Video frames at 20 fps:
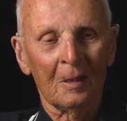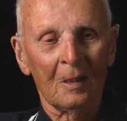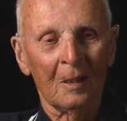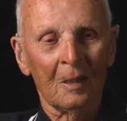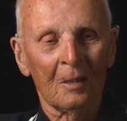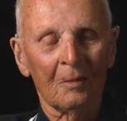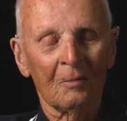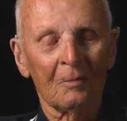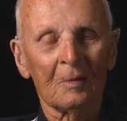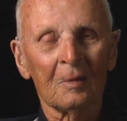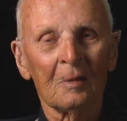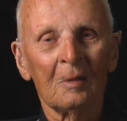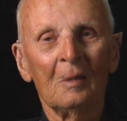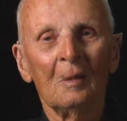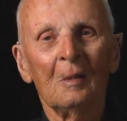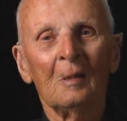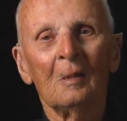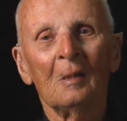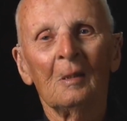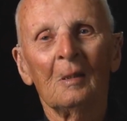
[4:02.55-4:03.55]
out of it,
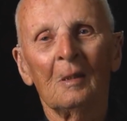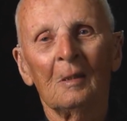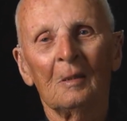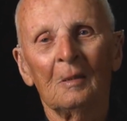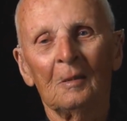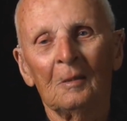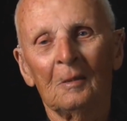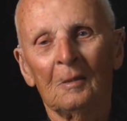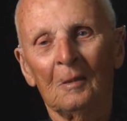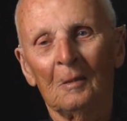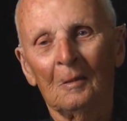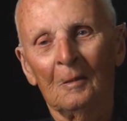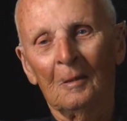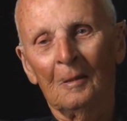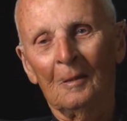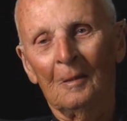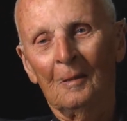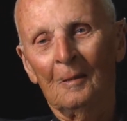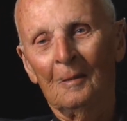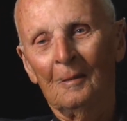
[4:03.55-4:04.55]
and he's still
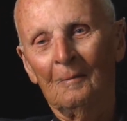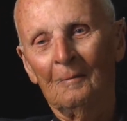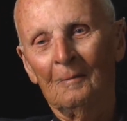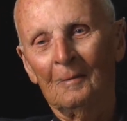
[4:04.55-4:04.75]
alive.